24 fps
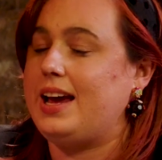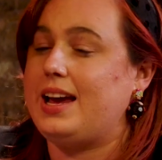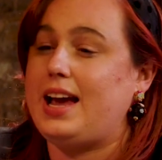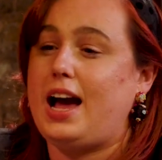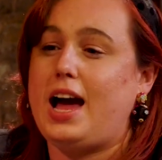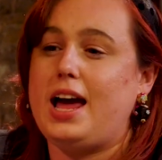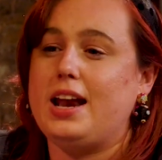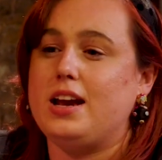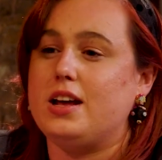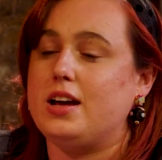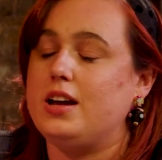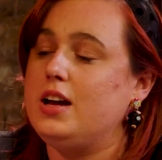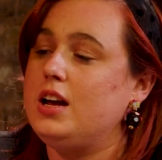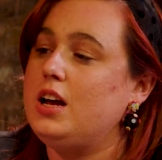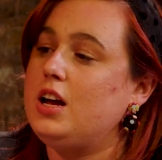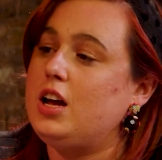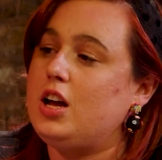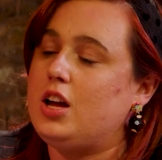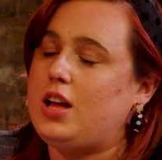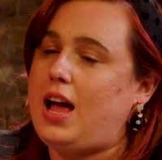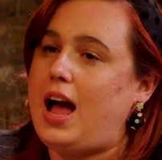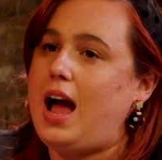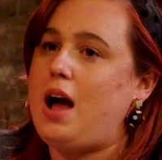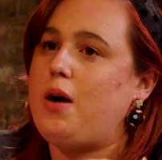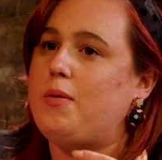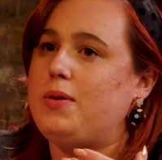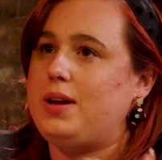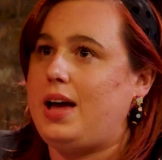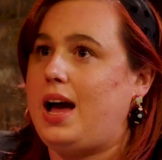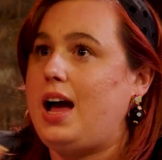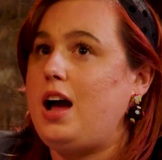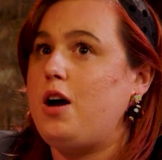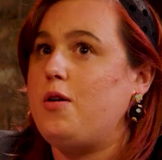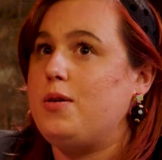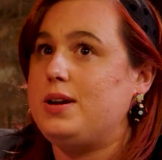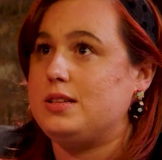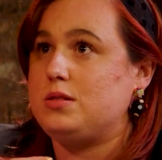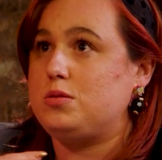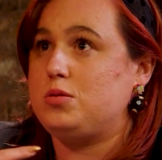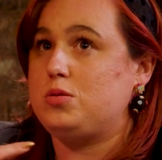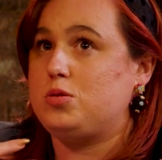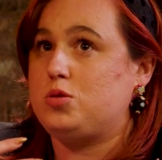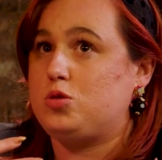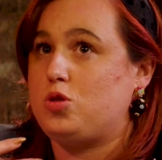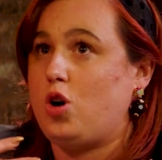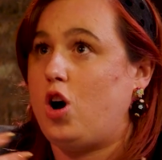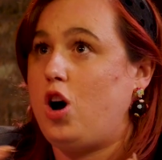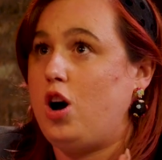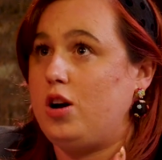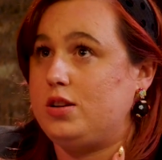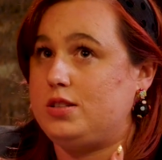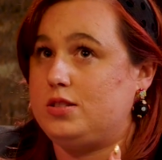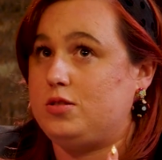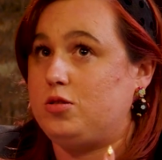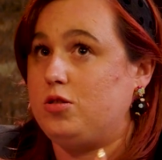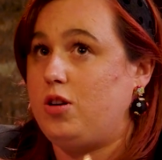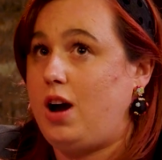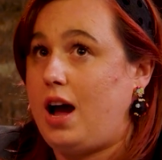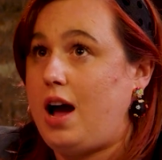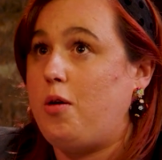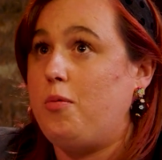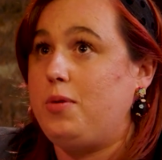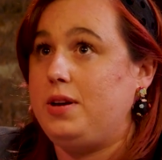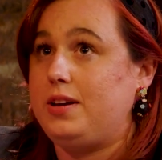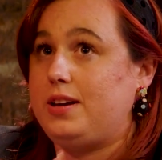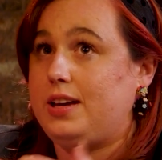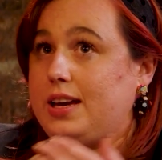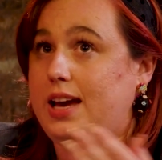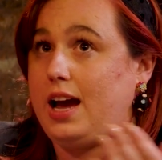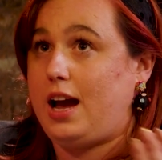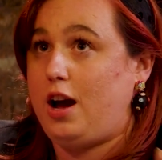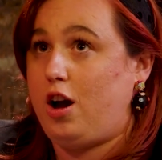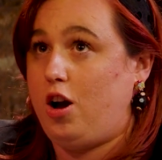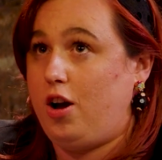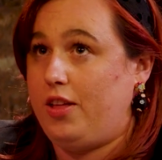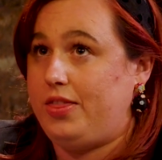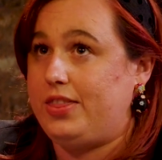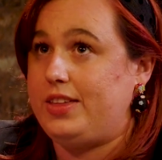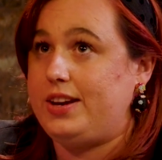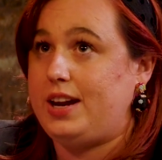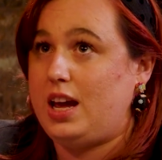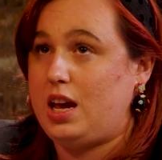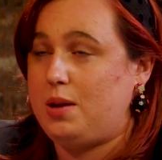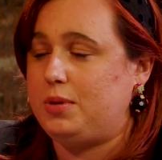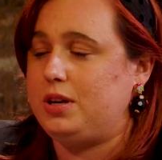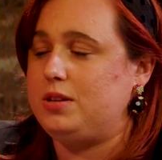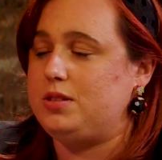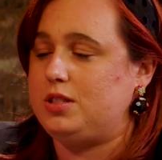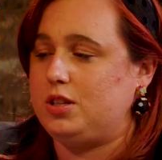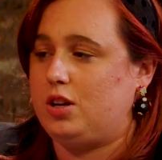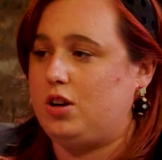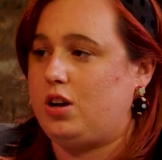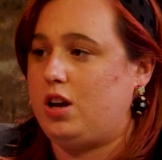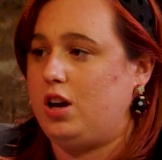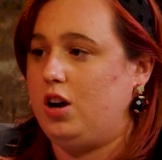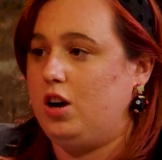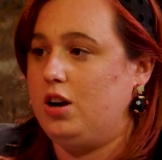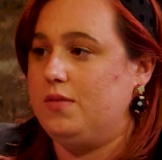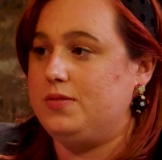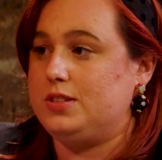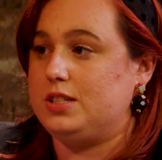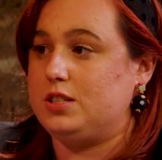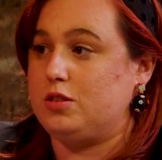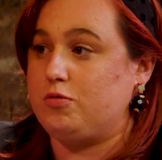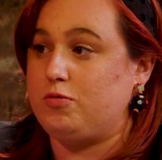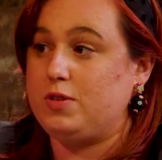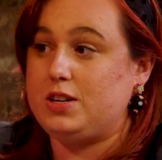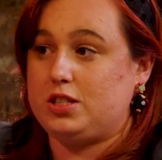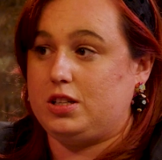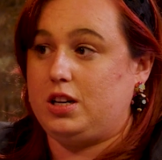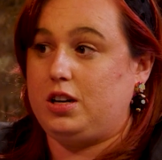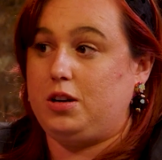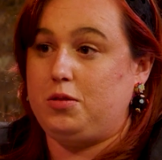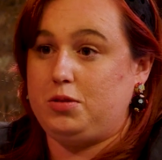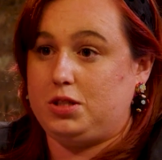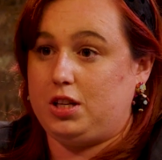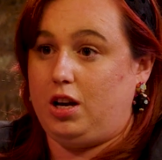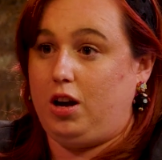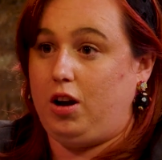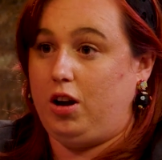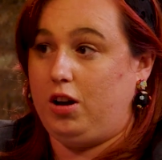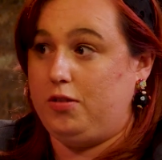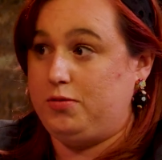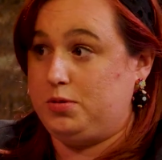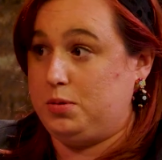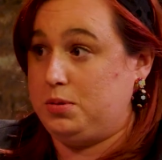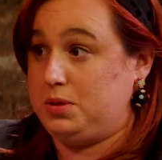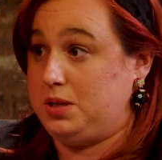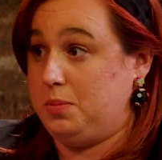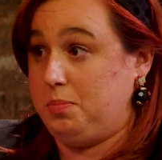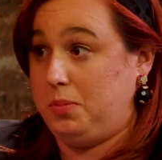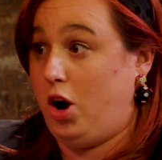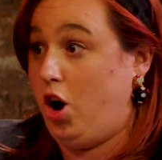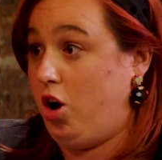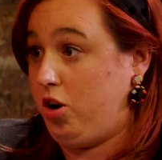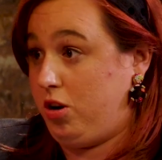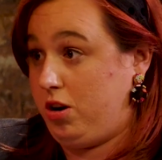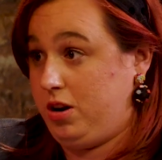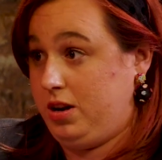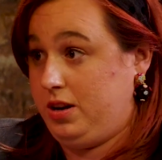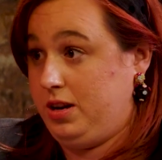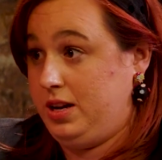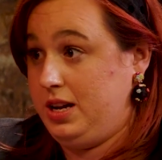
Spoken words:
kind of how it started, or how we had the name Lucy Locket Loves. Is originally Lucy Locket Loves was a blog.